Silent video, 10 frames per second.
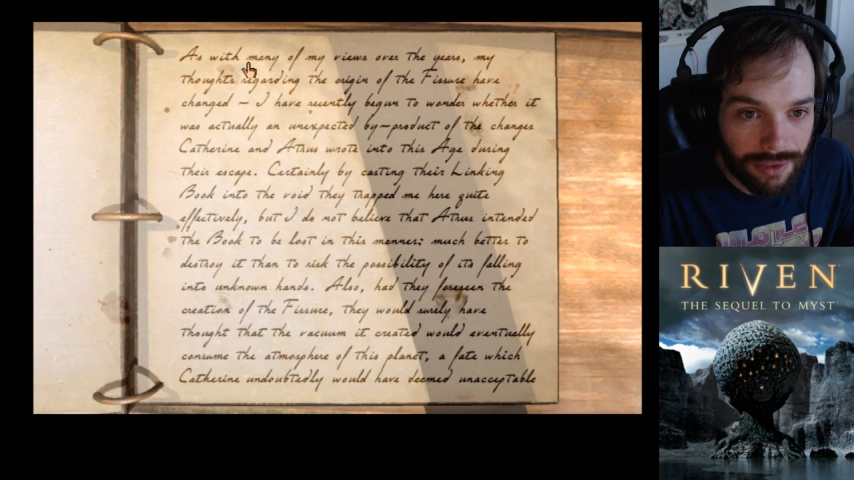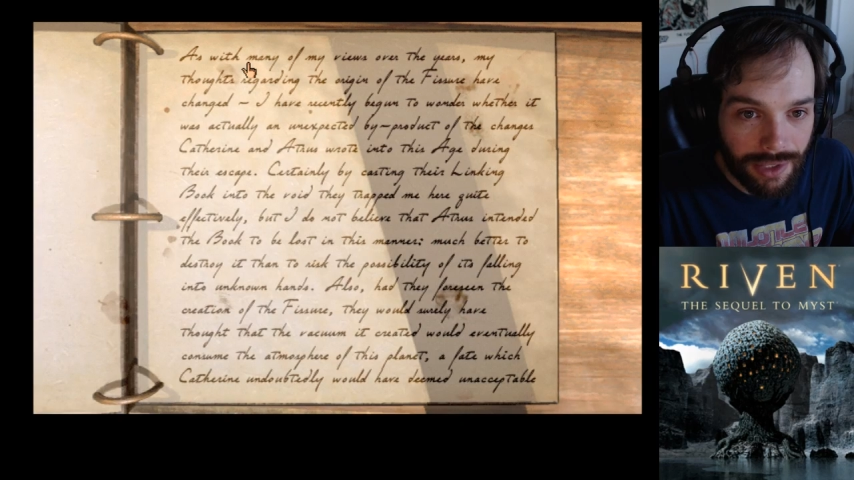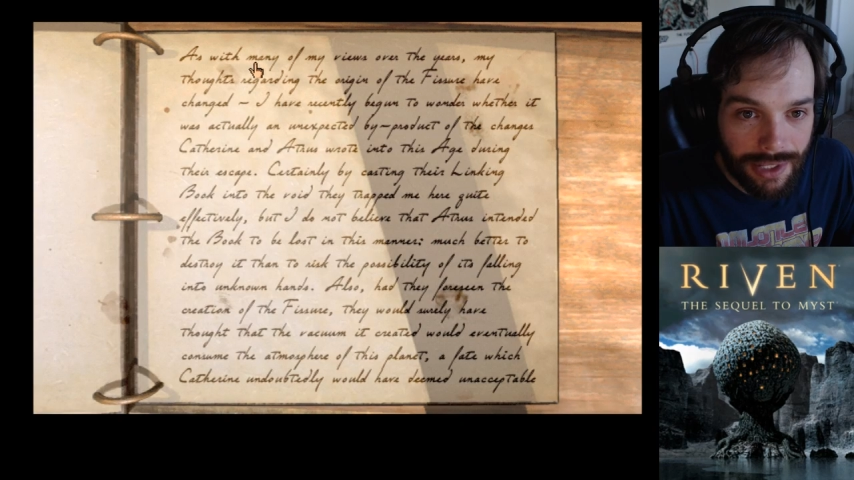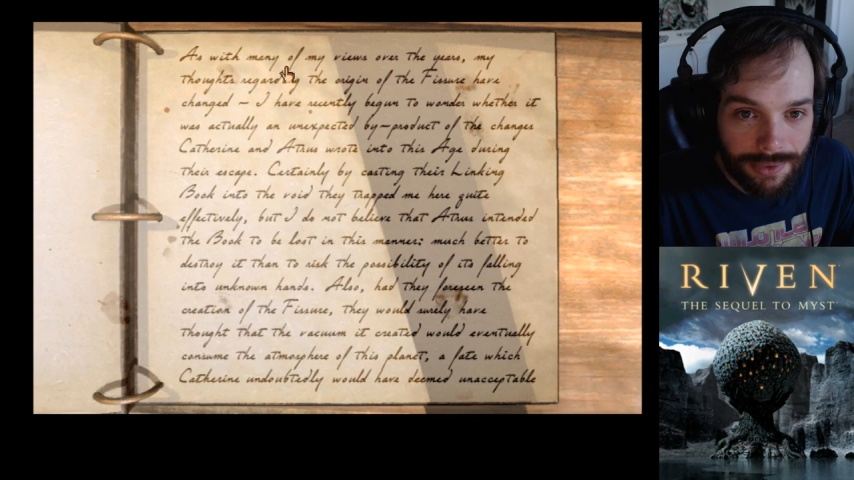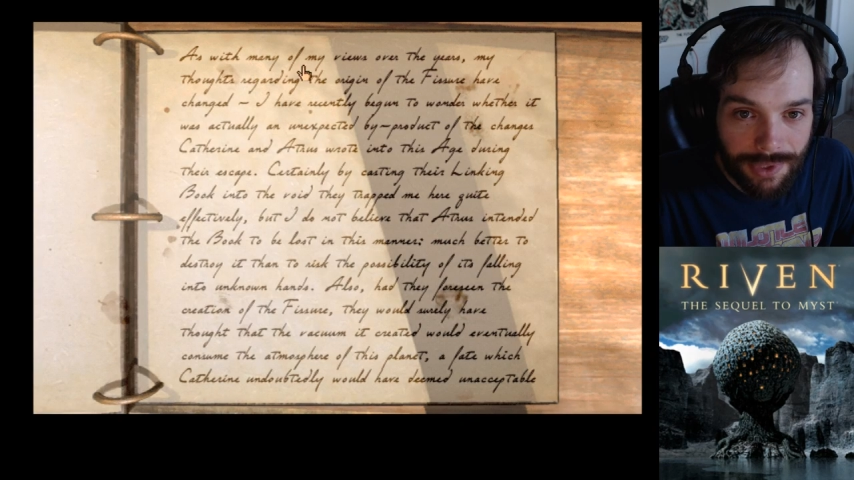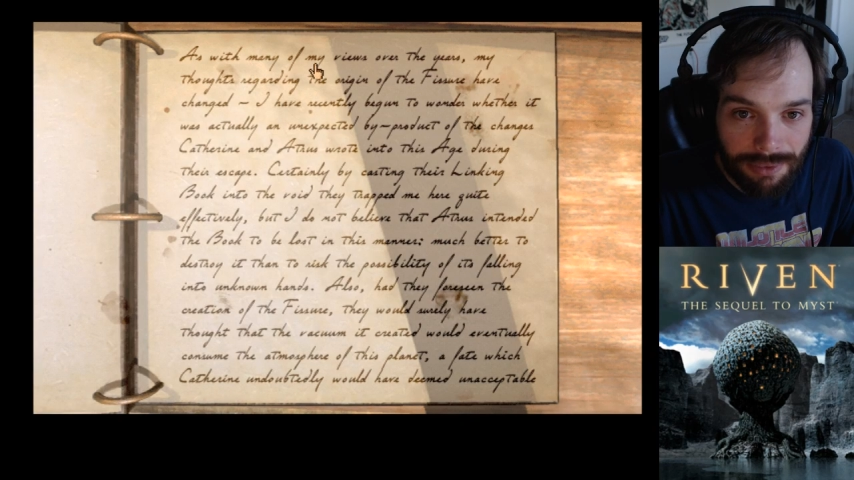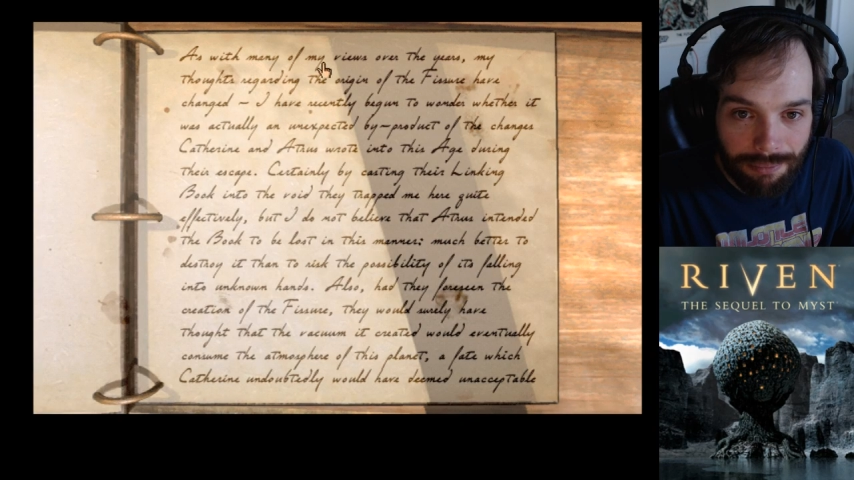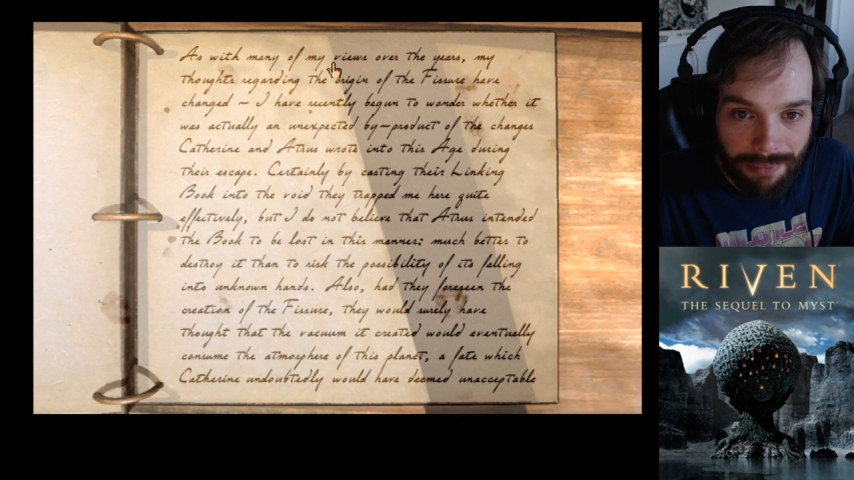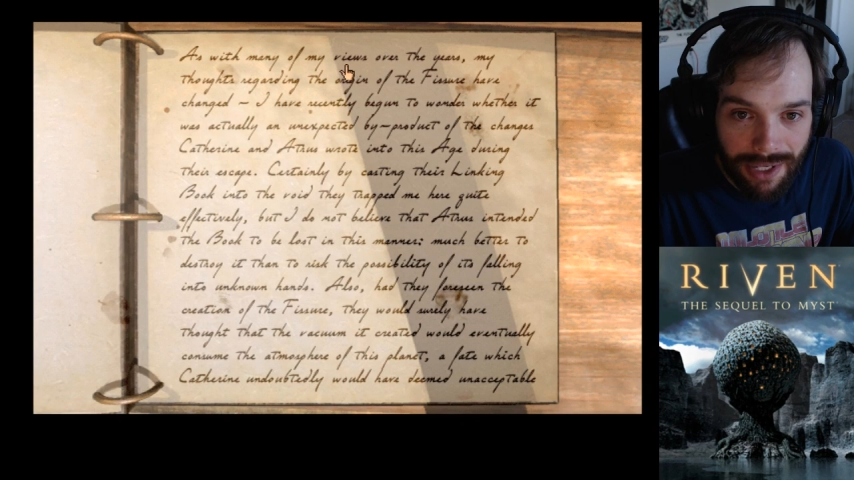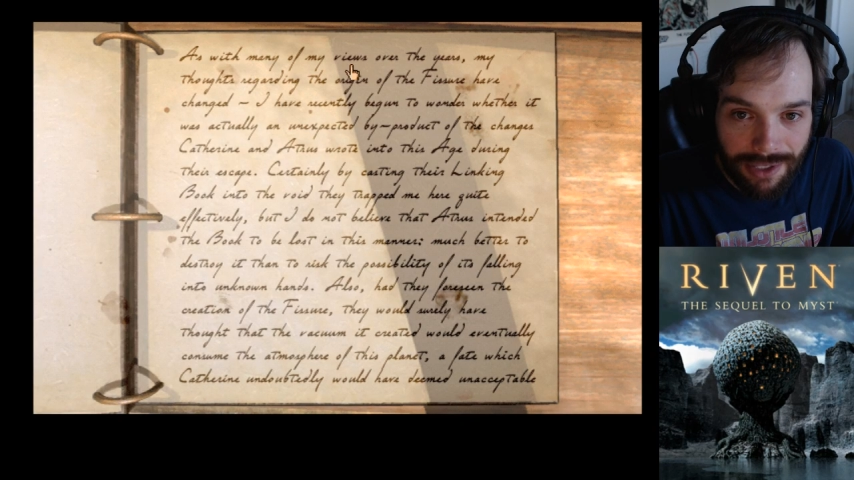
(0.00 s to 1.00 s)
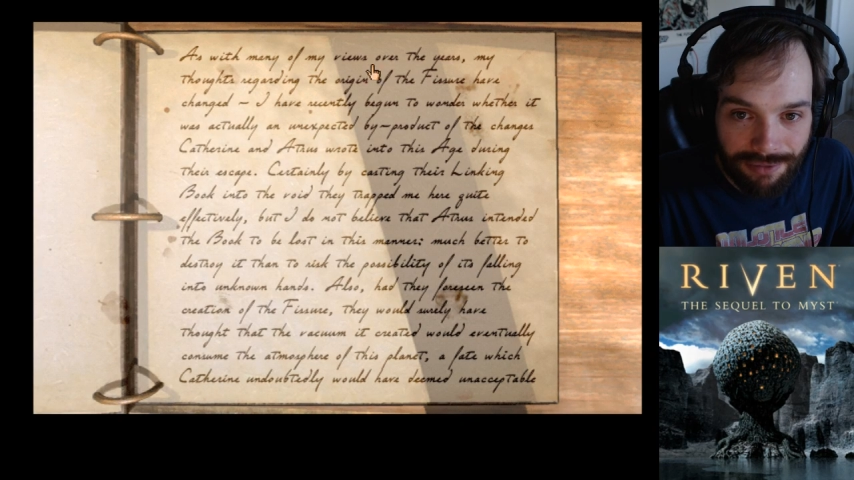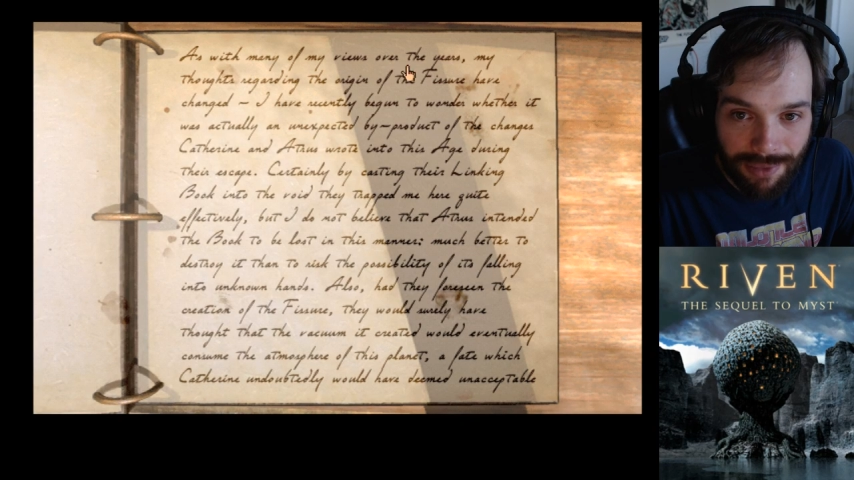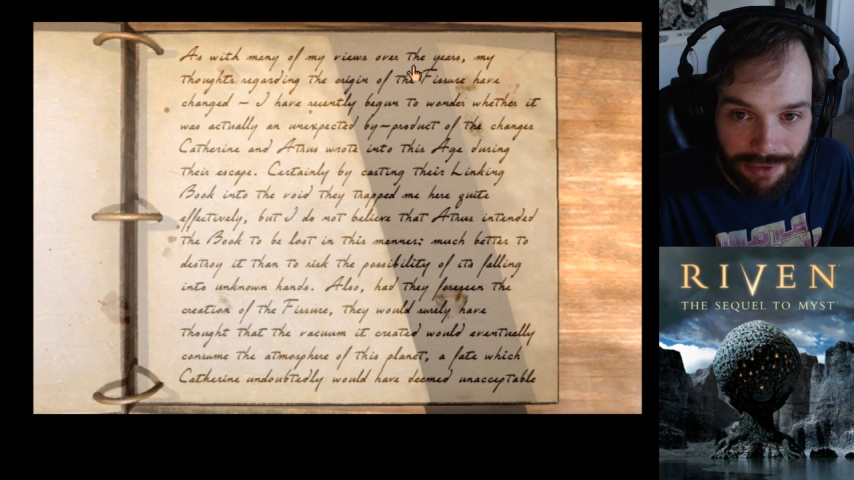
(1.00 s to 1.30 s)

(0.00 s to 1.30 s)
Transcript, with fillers: as with many of my